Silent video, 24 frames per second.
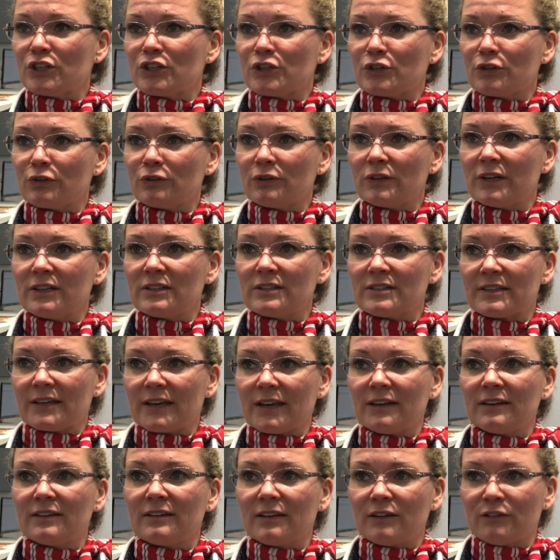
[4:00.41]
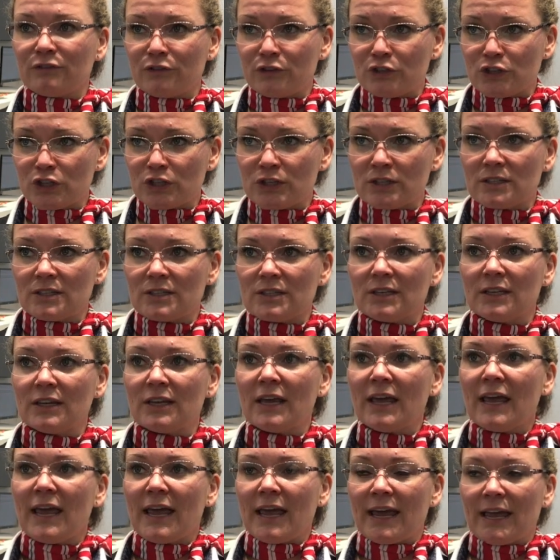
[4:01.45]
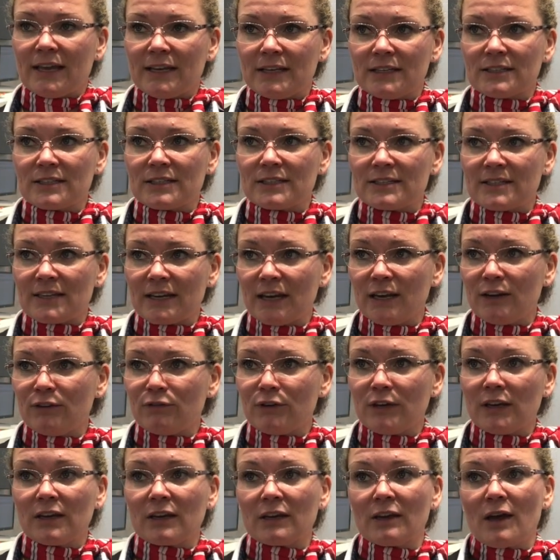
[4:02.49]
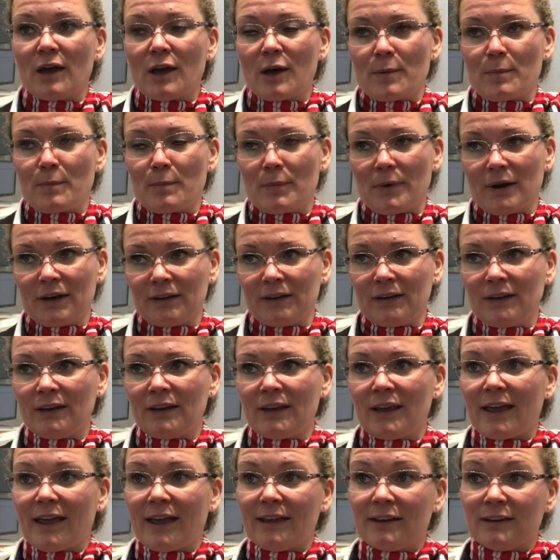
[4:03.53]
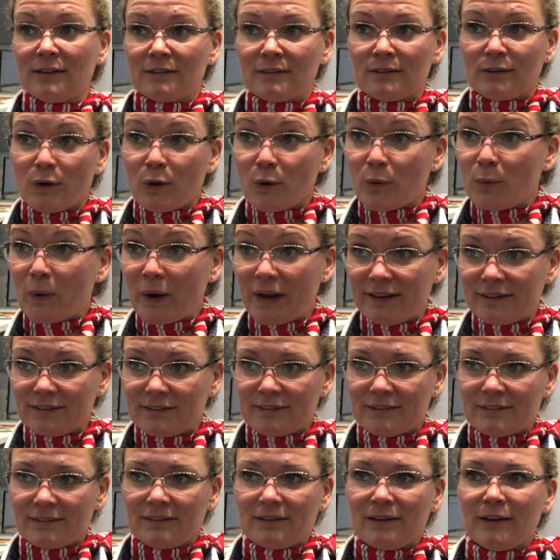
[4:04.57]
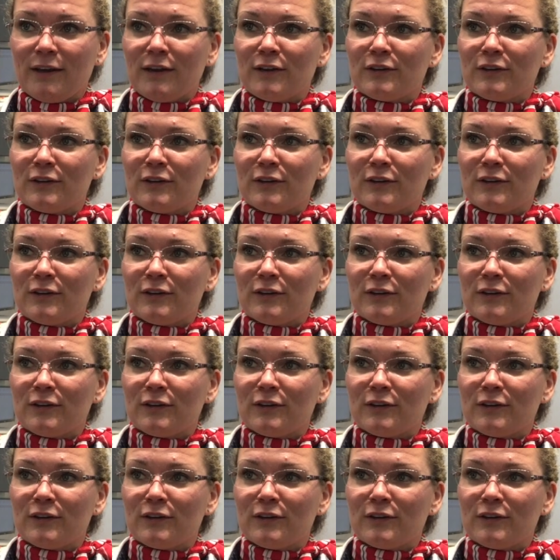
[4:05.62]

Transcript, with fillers: assurance and efficiency and saving money and waste.